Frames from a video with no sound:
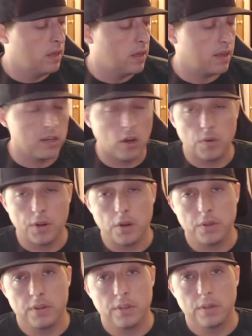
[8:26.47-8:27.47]
Don't know
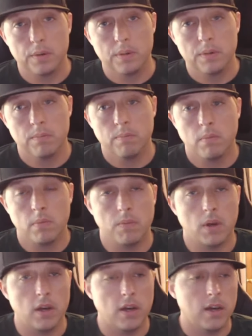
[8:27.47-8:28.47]
the dude.
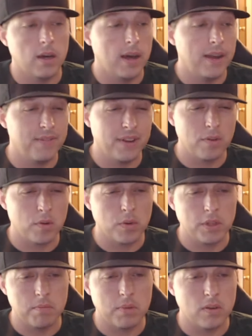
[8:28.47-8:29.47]
I've never
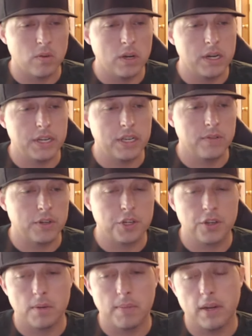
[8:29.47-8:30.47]
really been one to give a
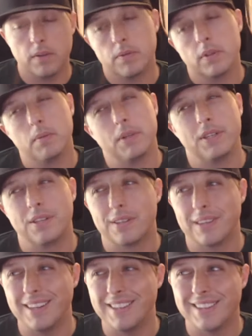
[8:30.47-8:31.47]
shit about somebody's
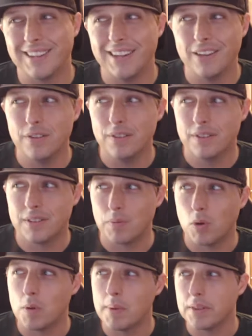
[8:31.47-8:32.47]
skate style. It's
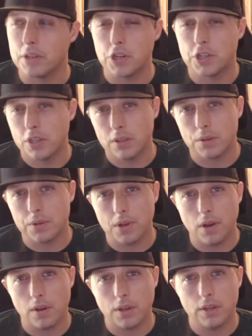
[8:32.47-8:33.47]
more about the shit they're
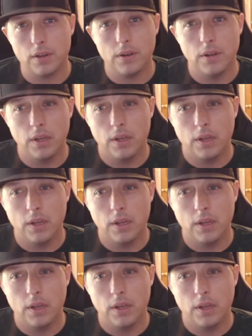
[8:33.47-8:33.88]
talking.